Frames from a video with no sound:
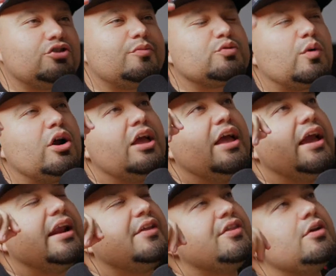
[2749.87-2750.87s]
so much more.
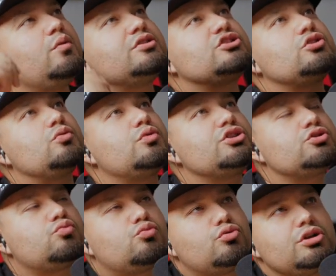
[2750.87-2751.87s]
And I think what's
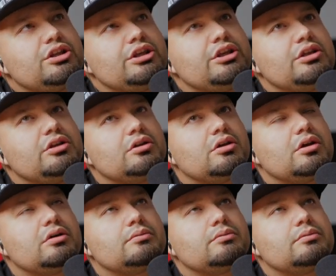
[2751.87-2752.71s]
what's really